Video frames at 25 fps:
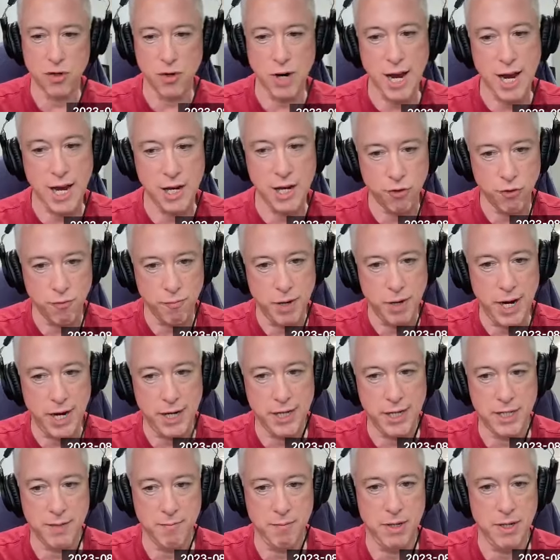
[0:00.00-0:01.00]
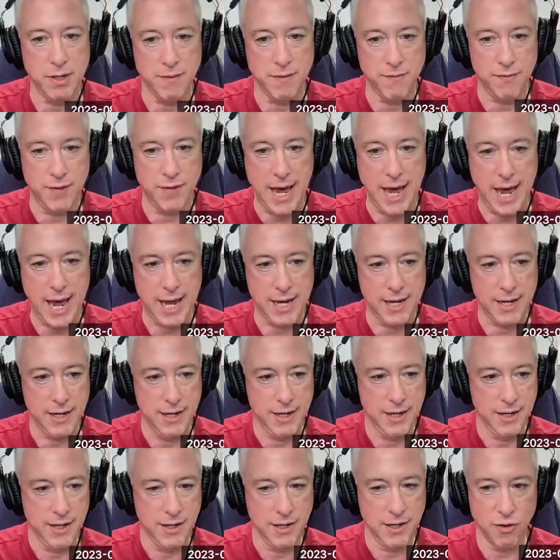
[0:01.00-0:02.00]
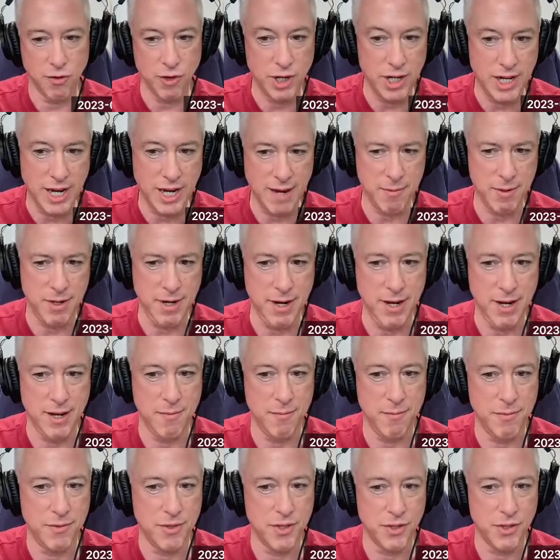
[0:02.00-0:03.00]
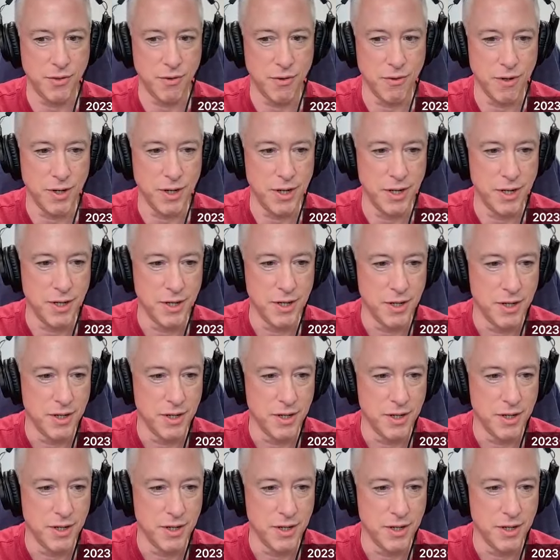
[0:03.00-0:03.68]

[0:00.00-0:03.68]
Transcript: trash reminds me of that green m&m story